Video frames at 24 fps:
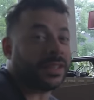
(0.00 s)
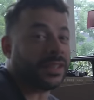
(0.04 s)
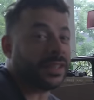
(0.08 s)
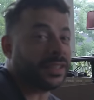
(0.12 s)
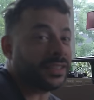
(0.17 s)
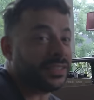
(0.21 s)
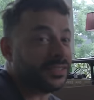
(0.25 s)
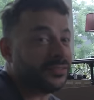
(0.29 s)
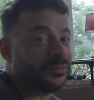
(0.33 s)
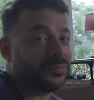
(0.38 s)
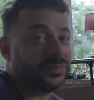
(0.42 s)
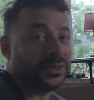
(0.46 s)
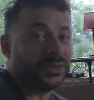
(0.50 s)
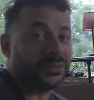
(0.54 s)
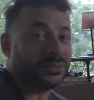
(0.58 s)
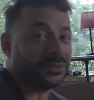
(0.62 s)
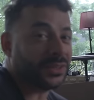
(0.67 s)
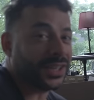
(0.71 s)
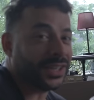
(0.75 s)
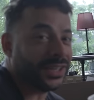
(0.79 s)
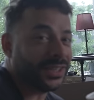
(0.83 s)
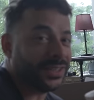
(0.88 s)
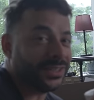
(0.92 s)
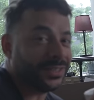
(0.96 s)
I've been
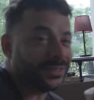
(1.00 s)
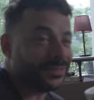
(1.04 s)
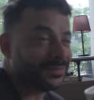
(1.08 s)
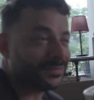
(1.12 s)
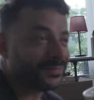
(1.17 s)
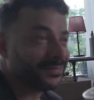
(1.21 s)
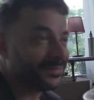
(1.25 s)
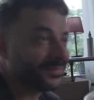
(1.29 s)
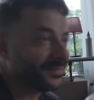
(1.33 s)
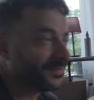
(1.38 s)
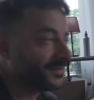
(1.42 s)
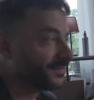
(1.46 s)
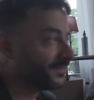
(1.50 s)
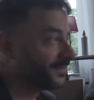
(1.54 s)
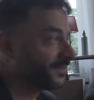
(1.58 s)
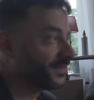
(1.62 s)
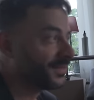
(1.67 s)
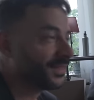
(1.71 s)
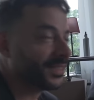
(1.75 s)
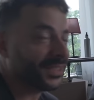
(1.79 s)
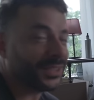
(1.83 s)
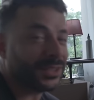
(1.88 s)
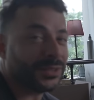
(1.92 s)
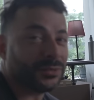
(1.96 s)
ready
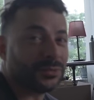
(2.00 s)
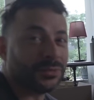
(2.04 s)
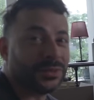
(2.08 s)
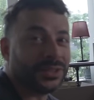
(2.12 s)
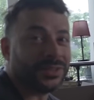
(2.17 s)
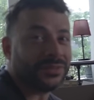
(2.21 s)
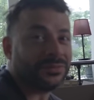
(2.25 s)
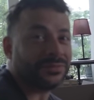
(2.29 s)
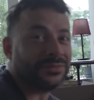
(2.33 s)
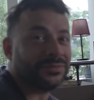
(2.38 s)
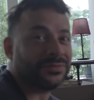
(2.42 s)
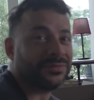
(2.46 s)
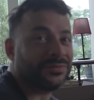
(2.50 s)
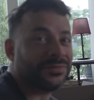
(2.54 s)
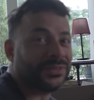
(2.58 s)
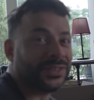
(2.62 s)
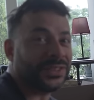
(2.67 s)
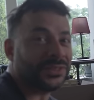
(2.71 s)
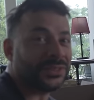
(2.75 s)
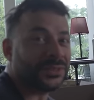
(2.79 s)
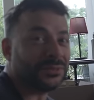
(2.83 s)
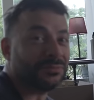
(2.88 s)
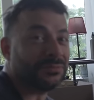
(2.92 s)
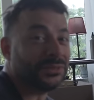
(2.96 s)
since we
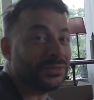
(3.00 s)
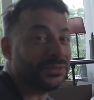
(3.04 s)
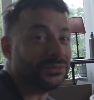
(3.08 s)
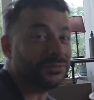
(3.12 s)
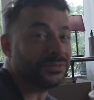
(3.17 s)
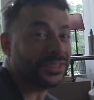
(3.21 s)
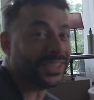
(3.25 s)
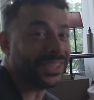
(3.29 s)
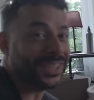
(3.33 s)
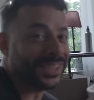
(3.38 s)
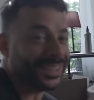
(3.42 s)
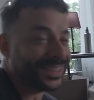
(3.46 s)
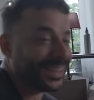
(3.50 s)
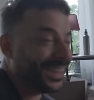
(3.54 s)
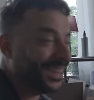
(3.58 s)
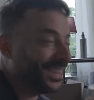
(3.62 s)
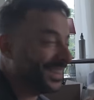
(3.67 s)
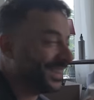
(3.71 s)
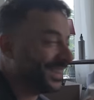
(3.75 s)
first moved in.